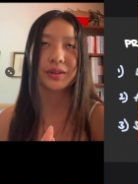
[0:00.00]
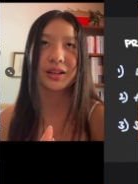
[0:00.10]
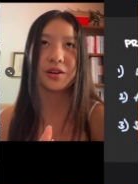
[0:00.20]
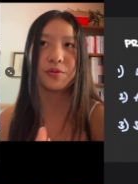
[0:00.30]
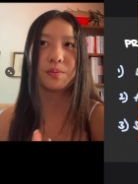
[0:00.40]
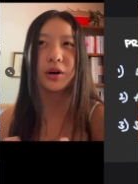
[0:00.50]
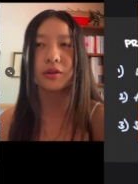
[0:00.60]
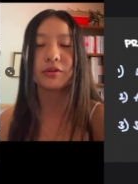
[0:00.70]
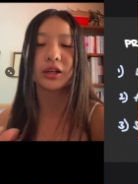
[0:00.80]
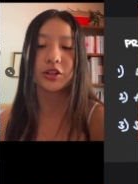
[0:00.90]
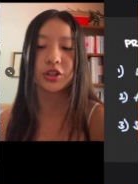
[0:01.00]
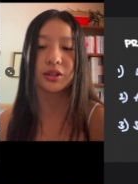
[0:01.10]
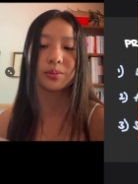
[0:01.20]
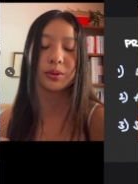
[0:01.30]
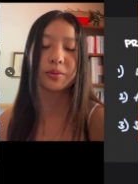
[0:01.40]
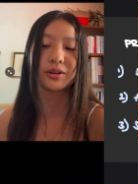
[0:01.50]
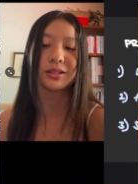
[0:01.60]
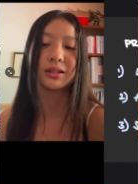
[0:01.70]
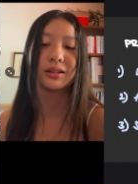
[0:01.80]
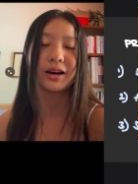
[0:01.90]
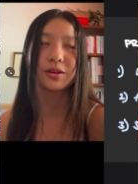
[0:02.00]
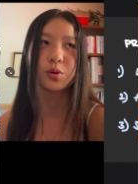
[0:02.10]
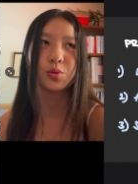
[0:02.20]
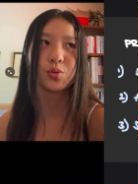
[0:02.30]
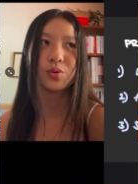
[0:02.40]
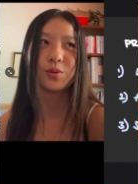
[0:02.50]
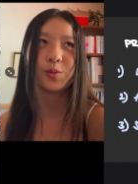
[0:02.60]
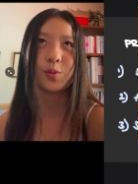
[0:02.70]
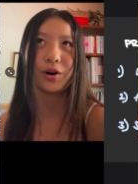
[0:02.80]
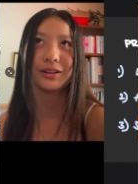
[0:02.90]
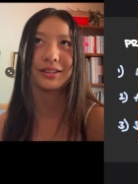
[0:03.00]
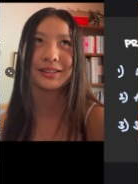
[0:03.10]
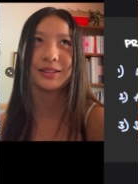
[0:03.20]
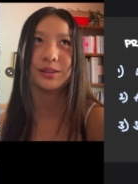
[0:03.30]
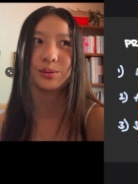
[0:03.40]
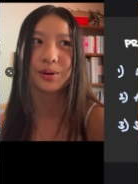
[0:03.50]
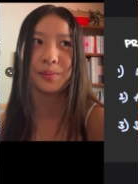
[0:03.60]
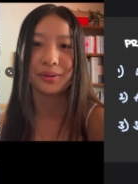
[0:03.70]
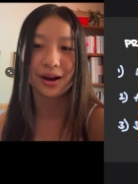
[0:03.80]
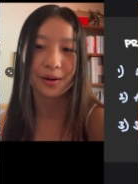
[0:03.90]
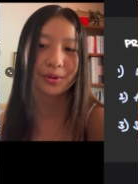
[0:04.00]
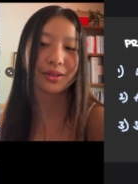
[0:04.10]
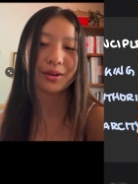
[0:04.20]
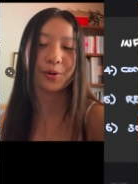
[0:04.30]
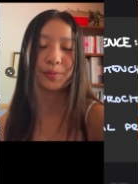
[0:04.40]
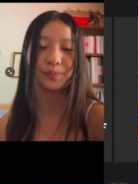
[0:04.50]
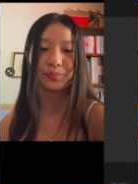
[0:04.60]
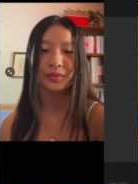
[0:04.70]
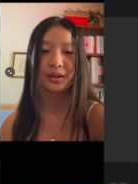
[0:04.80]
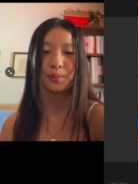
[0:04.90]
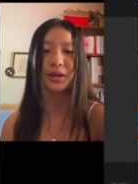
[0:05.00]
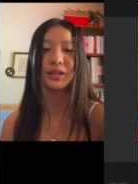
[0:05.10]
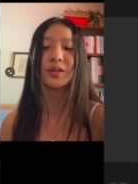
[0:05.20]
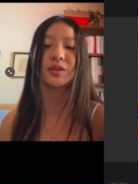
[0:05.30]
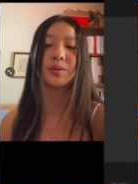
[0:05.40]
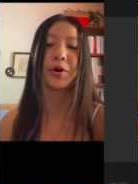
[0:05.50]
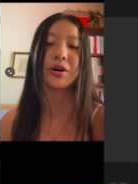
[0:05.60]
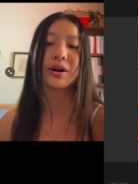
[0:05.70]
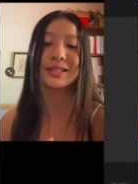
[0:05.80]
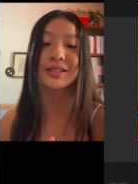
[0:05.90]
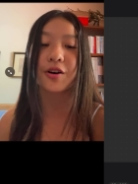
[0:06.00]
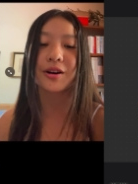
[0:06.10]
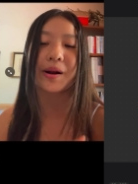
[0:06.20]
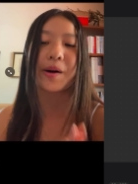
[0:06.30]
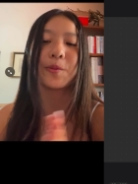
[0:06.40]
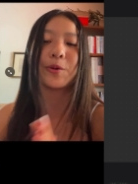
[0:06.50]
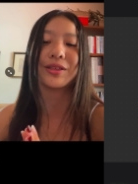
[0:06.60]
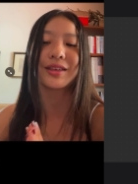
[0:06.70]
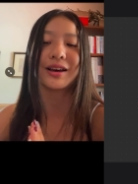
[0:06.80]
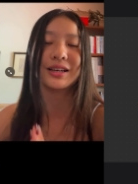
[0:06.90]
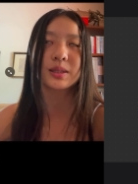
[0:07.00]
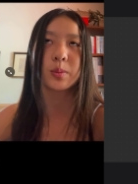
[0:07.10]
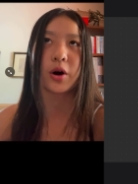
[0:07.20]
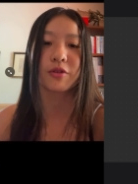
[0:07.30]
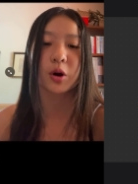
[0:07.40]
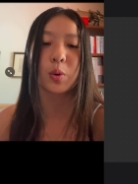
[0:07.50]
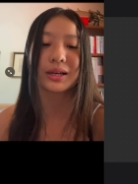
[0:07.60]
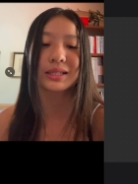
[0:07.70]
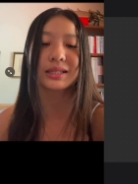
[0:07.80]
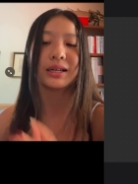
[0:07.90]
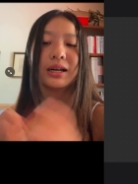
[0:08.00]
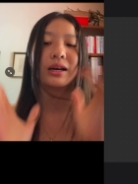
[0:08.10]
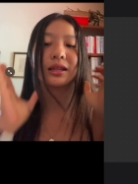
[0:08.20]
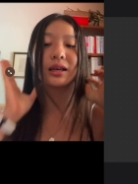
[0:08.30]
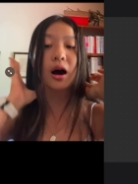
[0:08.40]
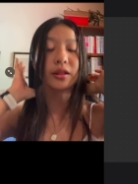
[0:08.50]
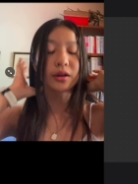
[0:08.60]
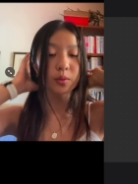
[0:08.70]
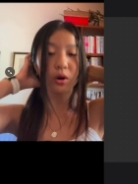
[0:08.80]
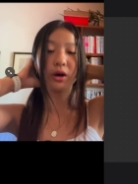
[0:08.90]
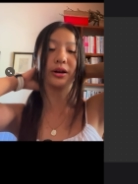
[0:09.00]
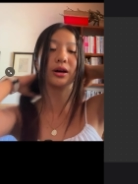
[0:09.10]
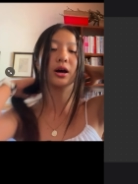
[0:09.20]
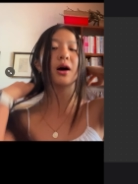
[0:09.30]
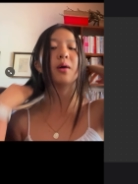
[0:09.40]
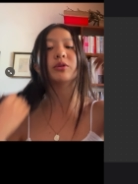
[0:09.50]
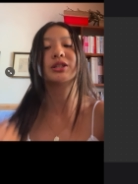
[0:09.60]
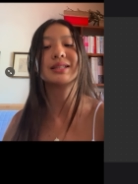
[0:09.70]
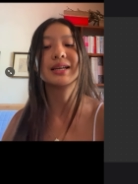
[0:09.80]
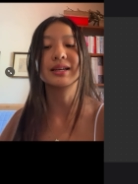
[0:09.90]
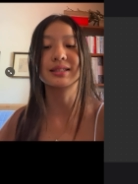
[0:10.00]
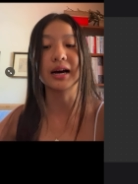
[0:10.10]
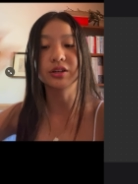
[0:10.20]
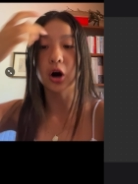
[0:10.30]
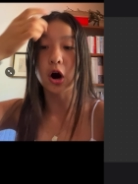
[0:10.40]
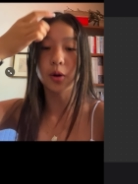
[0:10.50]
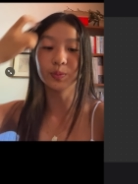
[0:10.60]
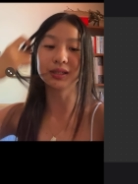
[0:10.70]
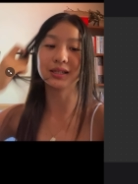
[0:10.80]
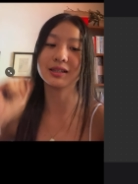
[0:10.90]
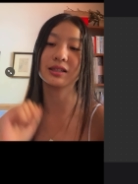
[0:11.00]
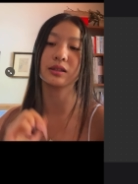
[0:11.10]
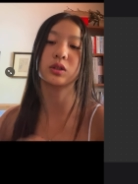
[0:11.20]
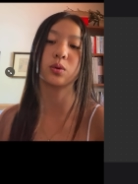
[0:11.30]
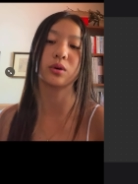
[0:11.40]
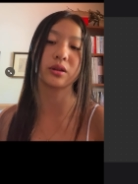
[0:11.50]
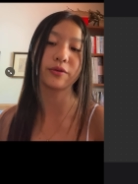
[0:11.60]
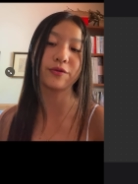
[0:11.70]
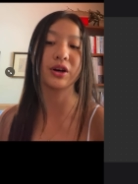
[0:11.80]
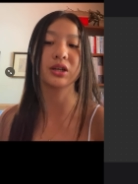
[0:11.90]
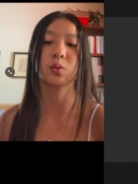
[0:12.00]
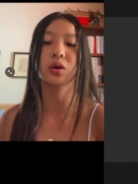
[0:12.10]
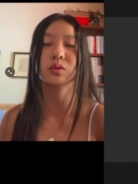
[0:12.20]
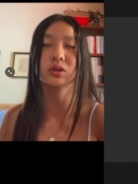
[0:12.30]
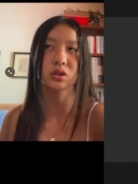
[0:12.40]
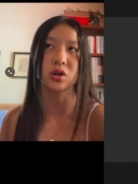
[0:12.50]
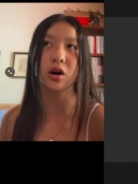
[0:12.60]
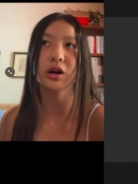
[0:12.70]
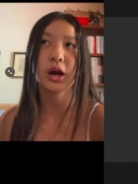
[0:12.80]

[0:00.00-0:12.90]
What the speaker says: you've built a relationship with the person that you want to comply with you, because you've started out with a small request. The other one, which is the exact opposite, is door in the face, where you start